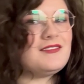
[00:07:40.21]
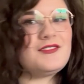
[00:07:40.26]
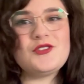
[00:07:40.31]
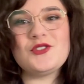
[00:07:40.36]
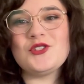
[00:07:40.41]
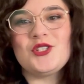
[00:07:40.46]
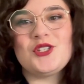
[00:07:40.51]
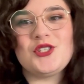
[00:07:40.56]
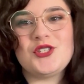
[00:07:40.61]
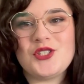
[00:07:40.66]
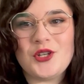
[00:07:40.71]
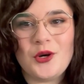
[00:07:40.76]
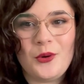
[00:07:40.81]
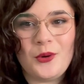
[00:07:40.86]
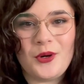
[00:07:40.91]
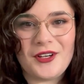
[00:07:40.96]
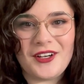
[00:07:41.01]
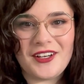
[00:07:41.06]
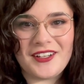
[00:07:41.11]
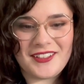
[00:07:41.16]
so
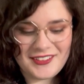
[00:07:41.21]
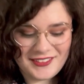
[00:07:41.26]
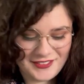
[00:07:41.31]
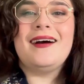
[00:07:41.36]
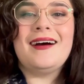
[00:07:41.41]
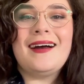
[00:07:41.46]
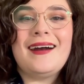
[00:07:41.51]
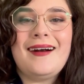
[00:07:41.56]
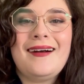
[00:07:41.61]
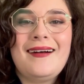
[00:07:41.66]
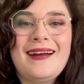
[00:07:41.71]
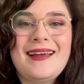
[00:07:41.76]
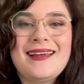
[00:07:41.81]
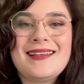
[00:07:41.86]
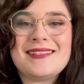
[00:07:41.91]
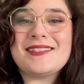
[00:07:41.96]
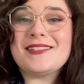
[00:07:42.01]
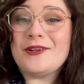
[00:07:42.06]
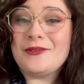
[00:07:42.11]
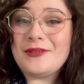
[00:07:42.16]
good. All
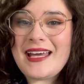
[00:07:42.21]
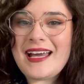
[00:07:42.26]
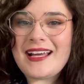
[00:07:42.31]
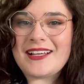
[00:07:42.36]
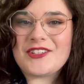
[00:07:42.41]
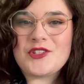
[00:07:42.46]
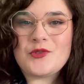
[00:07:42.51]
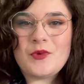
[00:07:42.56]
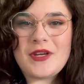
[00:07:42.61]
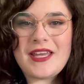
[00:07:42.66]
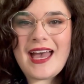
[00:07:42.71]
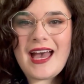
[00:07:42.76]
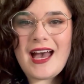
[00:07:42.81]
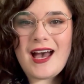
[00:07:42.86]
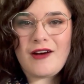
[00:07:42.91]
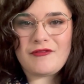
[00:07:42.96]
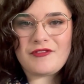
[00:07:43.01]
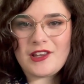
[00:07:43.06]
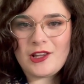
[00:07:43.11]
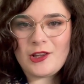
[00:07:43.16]
right, so next we
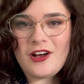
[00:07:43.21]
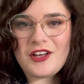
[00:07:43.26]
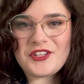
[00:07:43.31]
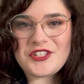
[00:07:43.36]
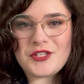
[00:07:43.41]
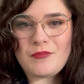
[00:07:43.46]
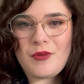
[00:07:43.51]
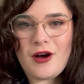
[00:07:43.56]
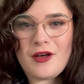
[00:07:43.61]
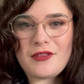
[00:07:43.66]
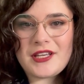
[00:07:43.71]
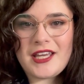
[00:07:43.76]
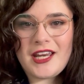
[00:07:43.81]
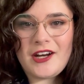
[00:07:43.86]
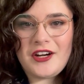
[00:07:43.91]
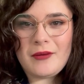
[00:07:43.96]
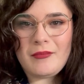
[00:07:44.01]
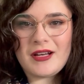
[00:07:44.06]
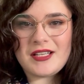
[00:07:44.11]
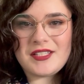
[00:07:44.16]
have The Lost
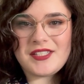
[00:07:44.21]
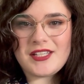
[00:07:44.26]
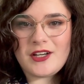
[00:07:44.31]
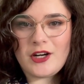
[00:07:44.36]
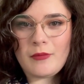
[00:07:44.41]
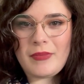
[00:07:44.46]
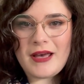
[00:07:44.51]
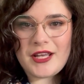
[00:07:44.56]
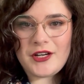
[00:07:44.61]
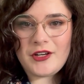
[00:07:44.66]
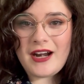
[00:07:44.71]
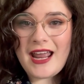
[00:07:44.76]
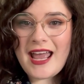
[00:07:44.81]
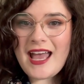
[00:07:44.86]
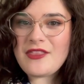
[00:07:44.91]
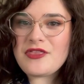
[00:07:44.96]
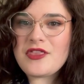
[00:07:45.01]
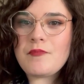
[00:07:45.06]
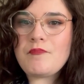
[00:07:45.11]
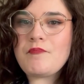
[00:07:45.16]
Apothecary by Sarah Penner
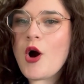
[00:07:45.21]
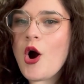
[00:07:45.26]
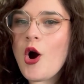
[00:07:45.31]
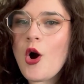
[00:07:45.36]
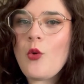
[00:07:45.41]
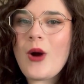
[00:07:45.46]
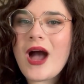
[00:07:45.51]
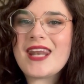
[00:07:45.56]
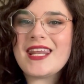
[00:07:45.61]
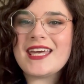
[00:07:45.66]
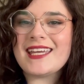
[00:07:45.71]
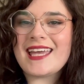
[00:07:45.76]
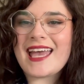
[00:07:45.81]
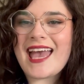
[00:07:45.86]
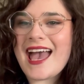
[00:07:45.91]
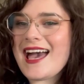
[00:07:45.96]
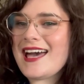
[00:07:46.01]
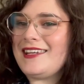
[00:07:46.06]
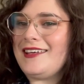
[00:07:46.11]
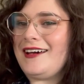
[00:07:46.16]
and The Poetic
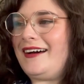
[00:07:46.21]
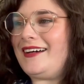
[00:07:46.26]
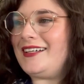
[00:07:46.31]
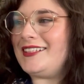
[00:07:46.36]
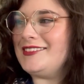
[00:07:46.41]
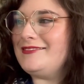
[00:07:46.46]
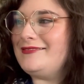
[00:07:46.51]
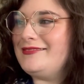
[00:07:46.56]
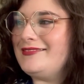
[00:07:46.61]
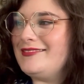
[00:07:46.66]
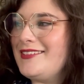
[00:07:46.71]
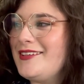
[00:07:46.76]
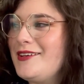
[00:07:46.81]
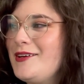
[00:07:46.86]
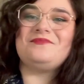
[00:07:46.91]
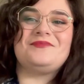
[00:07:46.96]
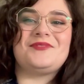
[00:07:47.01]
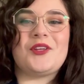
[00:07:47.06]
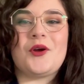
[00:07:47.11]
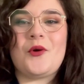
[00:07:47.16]
Edda,
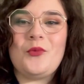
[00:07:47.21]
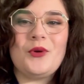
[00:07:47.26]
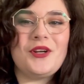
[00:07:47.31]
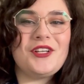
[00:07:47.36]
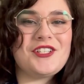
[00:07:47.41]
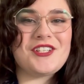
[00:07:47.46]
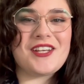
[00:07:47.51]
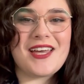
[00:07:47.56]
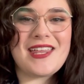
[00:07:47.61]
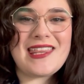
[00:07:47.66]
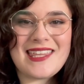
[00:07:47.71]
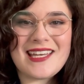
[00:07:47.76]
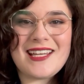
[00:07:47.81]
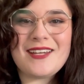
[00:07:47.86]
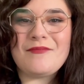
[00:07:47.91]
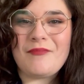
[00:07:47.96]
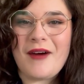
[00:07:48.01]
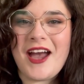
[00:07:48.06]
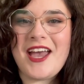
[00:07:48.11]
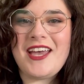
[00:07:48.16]
which I think
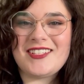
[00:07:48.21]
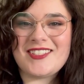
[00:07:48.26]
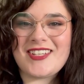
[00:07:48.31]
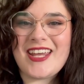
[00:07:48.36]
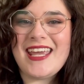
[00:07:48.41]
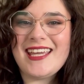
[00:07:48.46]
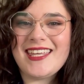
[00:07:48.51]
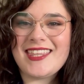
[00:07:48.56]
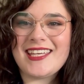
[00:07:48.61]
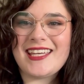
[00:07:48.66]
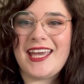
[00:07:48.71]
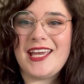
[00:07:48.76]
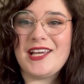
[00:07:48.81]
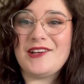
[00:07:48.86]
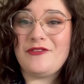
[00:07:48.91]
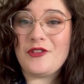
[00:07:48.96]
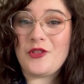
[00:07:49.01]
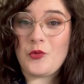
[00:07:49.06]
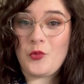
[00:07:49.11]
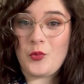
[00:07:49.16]
might take the cake
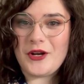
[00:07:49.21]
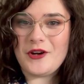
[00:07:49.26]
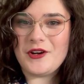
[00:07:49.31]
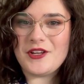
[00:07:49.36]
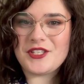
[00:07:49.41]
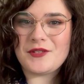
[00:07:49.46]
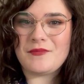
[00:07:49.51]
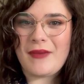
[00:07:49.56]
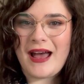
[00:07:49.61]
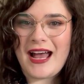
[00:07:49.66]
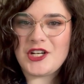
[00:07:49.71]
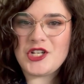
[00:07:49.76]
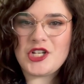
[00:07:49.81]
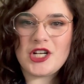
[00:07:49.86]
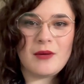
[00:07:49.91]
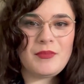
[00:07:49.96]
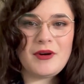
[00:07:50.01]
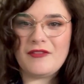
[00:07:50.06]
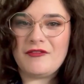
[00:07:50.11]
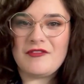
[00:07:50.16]
for the weirdest
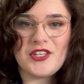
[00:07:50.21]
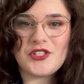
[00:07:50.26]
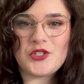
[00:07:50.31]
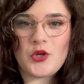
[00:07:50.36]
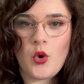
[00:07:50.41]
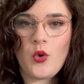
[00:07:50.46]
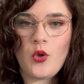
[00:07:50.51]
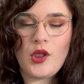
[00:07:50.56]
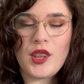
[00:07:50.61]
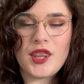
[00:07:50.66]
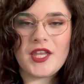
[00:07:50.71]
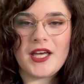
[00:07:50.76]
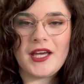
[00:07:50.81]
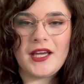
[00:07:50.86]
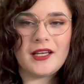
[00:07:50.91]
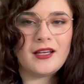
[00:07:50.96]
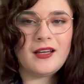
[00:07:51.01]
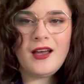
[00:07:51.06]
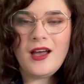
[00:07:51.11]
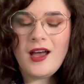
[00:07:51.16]
matchup of this whole
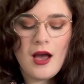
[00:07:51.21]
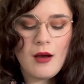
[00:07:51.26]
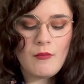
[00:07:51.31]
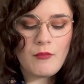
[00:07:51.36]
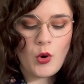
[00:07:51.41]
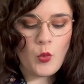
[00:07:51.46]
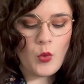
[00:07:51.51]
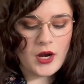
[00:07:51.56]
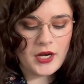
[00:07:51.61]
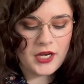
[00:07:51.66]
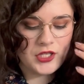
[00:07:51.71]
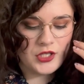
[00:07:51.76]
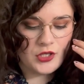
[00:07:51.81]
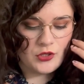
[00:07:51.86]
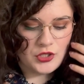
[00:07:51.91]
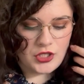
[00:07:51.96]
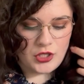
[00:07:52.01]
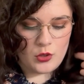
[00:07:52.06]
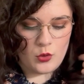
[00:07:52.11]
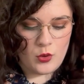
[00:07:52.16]
thing, but what can you
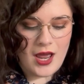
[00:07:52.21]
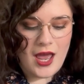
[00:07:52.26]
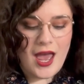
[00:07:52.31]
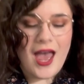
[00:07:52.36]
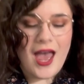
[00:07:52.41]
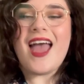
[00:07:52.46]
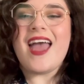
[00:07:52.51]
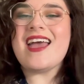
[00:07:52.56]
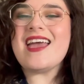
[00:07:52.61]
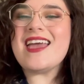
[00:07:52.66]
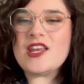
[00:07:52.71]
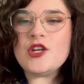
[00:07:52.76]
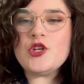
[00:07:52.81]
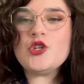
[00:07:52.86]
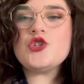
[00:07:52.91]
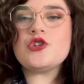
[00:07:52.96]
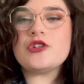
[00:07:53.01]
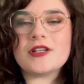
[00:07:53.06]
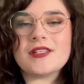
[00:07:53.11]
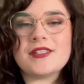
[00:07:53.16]
do?
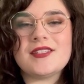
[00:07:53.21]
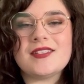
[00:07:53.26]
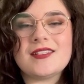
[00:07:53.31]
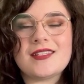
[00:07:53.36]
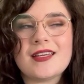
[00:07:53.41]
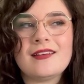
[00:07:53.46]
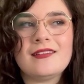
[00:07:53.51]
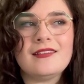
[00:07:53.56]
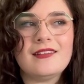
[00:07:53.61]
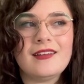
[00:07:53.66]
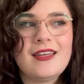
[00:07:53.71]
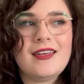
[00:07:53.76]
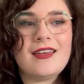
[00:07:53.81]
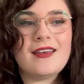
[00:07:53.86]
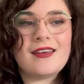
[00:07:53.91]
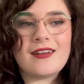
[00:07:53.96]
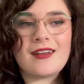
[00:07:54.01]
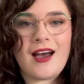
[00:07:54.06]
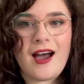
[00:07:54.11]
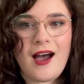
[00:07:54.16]
Interestingly
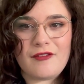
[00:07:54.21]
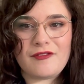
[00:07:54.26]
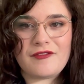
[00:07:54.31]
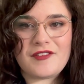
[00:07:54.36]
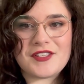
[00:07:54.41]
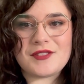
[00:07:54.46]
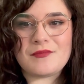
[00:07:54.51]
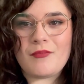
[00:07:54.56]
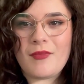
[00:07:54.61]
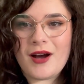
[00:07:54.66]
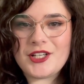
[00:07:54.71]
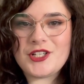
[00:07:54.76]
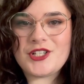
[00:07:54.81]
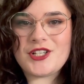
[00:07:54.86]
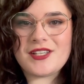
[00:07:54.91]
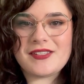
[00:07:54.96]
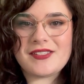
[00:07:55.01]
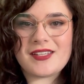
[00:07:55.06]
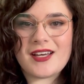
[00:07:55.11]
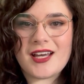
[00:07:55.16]
enough, as much
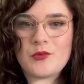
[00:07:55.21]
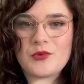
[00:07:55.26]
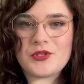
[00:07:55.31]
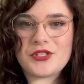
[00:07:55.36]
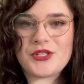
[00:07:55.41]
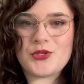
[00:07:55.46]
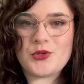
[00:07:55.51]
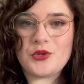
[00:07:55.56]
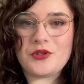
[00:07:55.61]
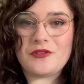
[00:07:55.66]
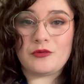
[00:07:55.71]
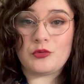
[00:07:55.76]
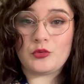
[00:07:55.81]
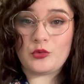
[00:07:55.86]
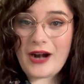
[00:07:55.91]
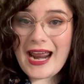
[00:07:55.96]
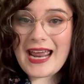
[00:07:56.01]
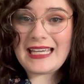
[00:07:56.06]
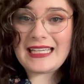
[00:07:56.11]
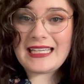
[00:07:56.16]
as I was sort of
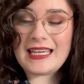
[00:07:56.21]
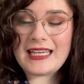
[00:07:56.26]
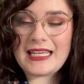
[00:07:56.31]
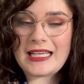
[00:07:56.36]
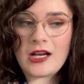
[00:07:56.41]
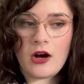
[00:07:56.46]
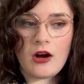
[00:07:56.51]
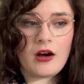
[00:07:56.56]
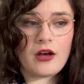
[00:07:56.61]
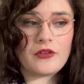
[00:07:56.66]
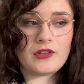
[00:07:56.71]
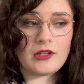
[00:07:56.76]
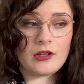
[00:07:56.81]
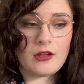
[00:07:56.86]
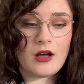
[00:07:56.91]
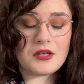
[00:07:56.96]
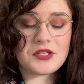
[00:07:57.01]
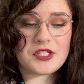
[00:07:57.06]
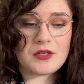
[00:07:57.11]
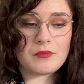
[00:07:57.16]
ragging on The
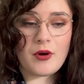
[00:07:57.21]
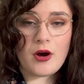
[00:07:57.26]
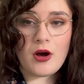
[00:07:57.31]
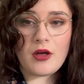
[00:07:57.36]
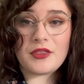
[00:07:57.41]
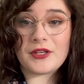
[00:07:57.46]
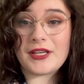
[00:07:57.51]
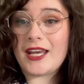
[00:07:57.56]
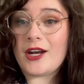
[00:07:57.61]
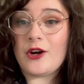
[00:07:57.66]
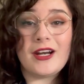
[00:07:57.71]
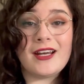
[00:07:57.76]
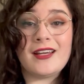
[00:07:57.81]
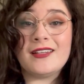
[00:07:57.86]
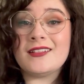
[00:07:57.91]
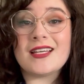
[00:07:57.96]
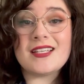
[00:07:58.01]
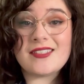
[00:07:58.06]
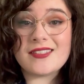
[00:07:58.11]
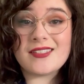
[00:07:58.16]
Lost Apothecary,
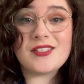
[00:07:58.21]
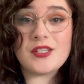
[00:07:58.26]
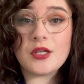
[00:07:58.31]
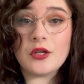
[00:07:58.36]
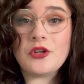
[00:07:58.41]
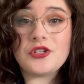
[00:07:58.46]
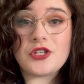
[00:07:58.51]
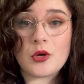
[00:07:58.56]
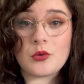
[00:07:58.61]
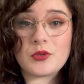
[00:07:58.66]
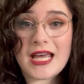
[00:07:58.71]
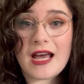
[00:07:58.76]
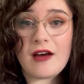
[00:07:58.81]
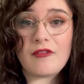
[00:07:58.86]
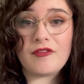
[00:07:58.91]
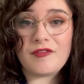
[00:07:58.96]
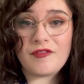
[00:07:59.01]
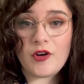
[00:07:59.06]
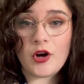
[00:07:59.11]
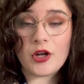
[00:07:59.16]
and I still don't
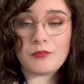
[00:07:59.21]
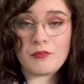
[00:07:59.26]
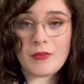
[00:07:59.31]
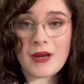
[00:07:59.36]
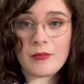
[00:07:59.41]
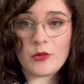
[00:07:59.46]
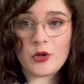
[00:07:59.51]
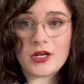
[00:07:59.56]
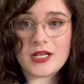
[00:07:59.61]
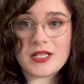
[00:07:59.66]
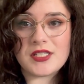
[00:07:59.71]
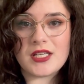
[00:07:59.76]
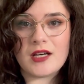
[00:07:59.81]
have fond memories